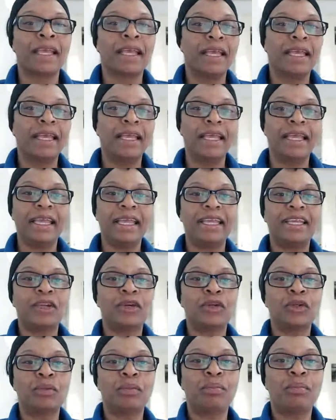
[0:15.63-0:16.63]
Hey,
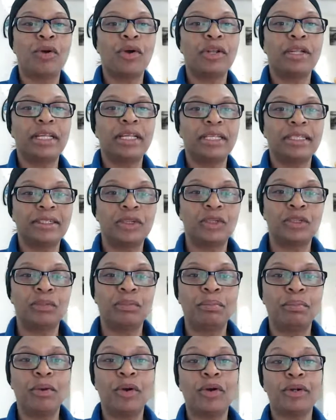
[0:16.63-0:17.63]
good morning,
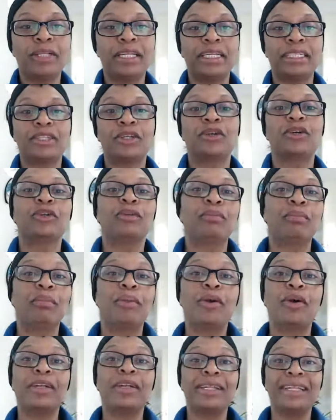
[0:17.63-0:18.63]
good morning, good
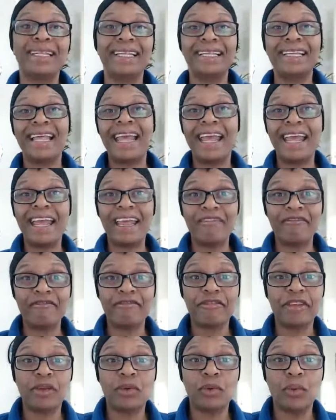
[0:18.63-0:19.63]
morning,
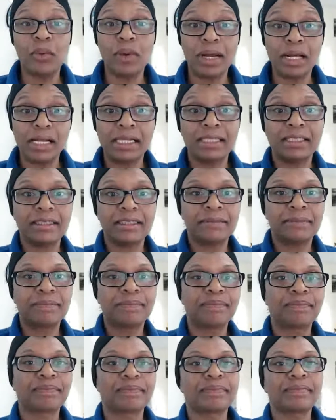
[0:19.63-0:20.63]
everyone.
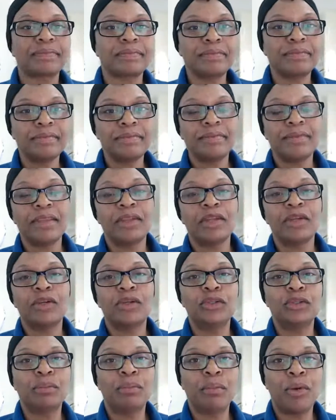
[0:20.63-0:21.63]

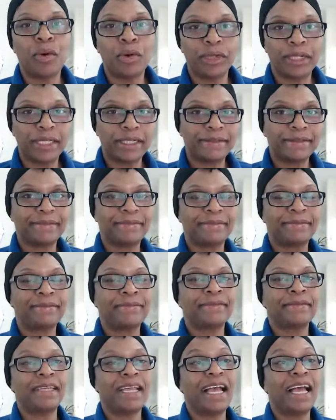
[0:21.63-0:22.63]
Good morning,
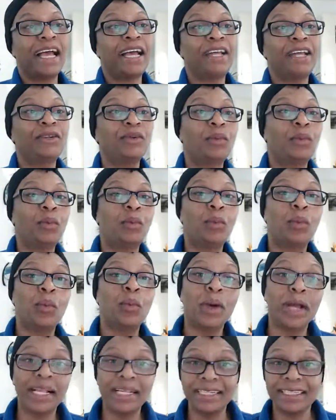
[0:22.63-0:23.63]
and
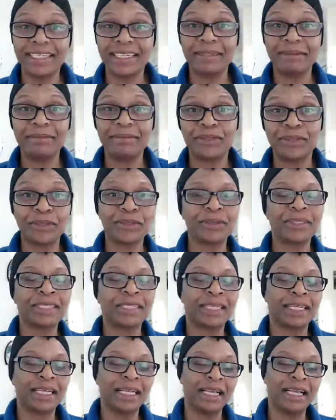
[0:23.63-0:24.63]
welcome to
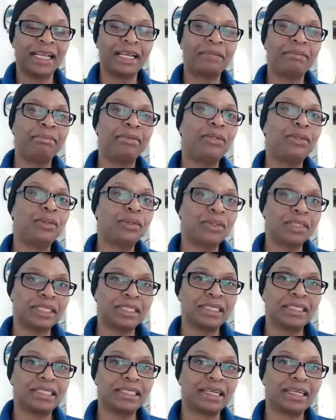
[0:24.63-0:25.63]
Abuse
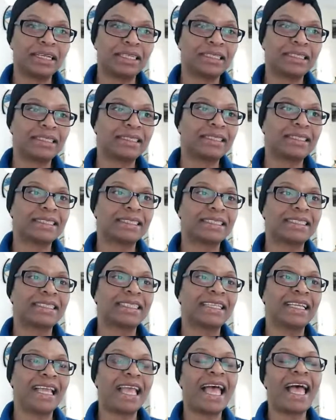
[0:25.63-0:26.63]
Insights,
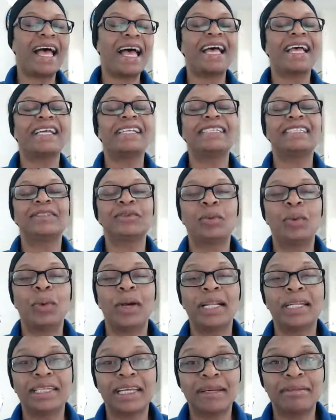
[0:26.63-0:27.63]
and
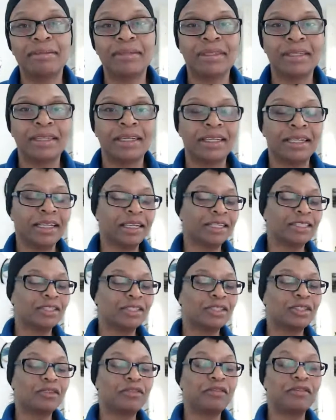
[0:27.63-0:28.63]
welcome
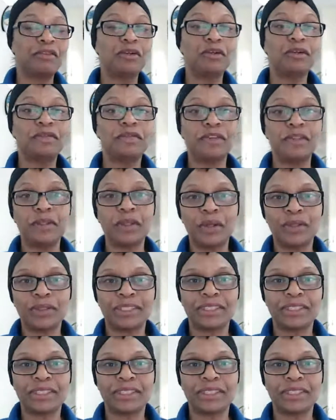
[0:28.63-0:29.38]
to Food for Thought.